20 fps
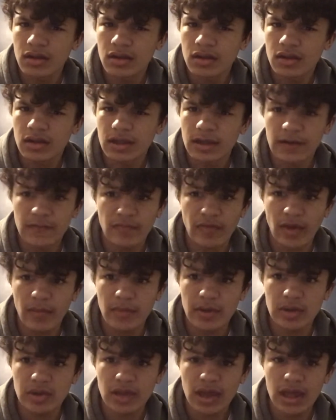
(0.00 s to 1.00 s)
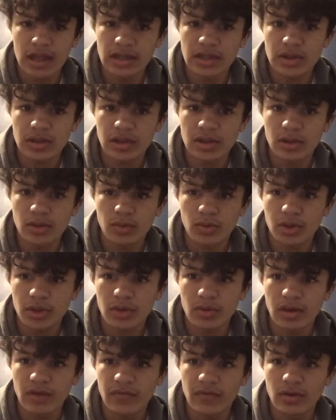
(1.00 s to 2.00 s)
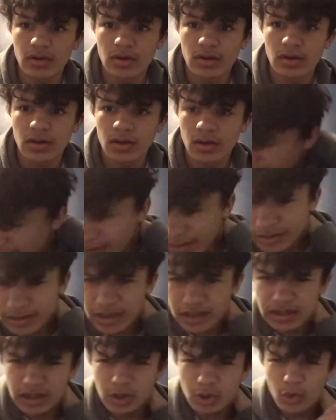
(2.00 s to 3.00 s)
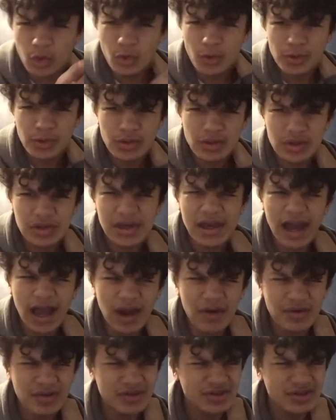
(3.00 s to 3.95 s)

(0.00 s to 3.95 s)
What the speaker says: if that makes any sense whatsoever. Then there's also this character,